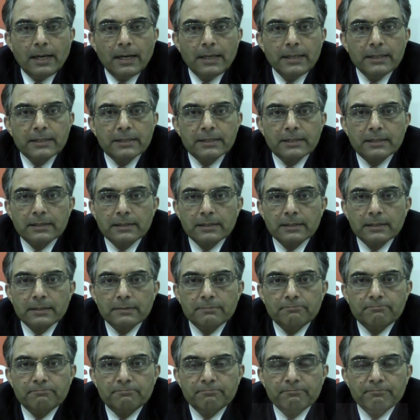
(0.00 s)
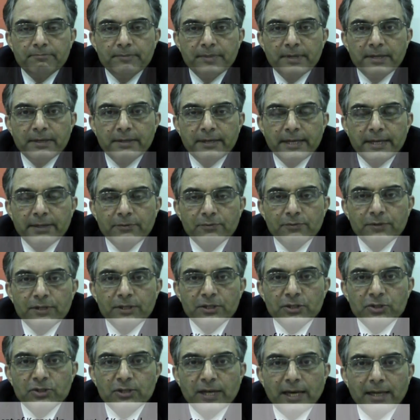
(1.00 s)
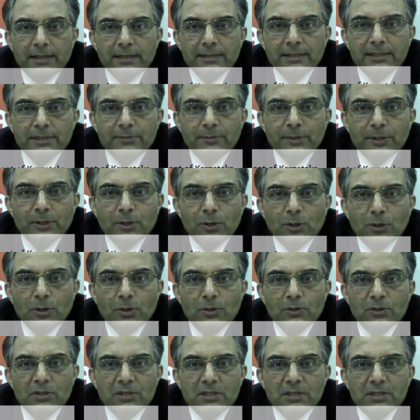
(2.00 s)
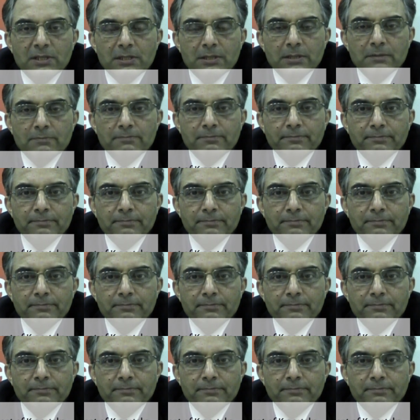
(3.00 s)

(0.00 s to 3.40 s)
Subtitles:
It's a great first challenge, because